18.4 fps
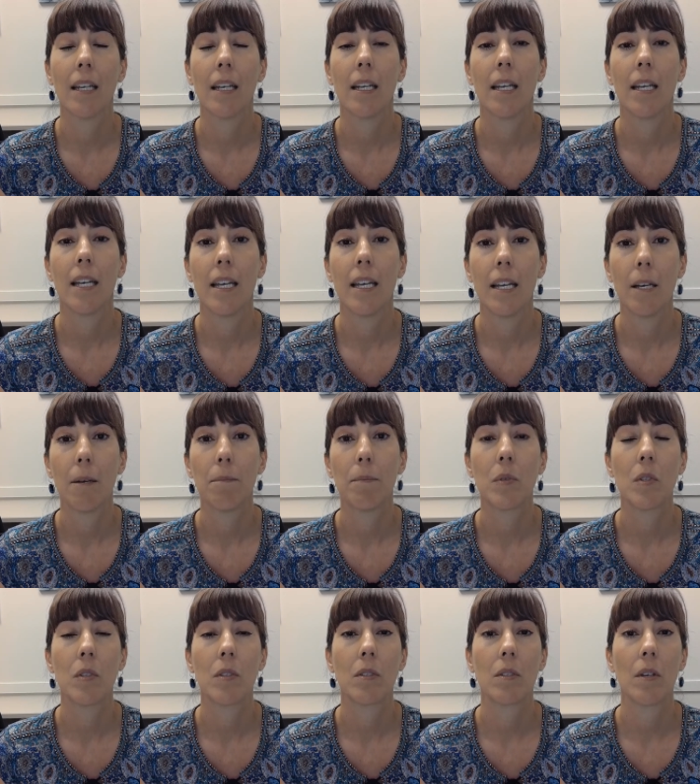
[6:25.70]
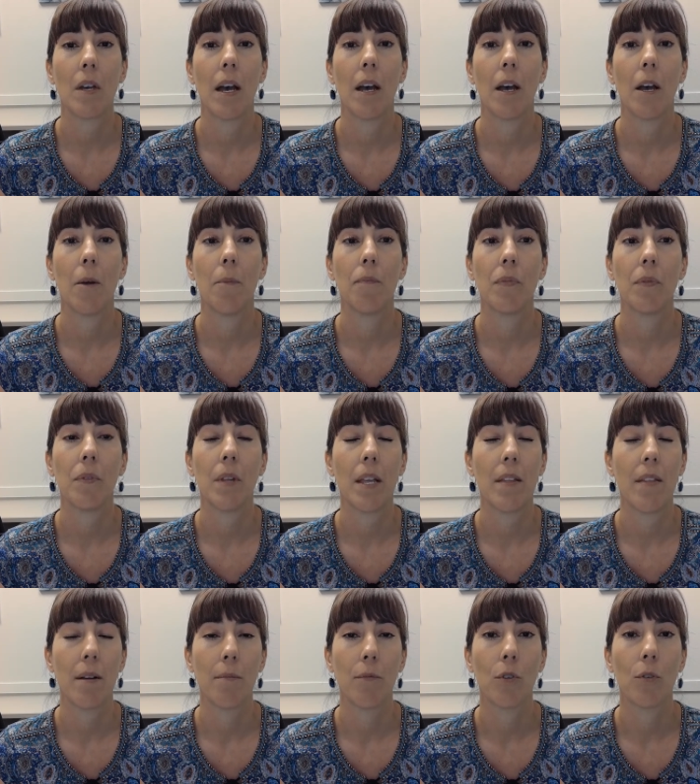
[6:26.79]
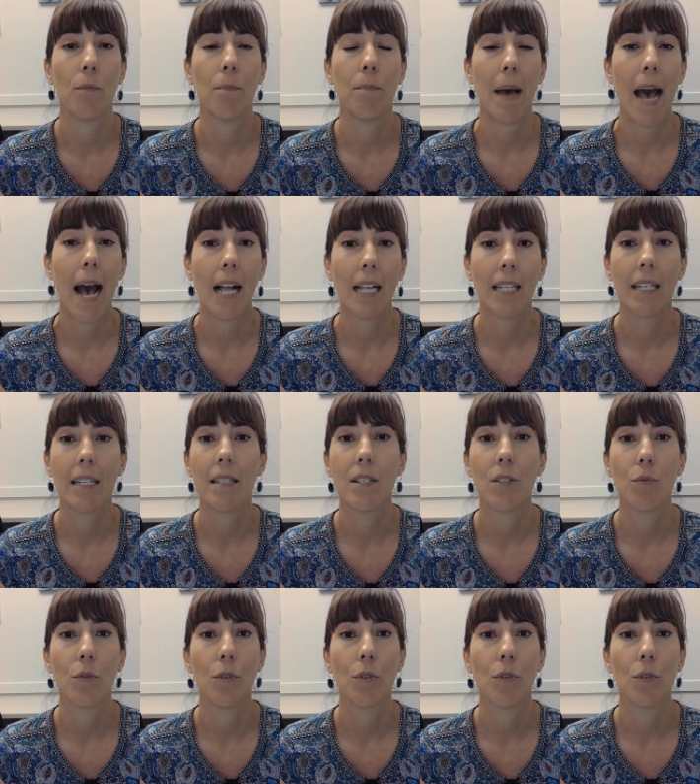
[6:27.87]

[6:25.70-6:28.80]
hips, and then balance.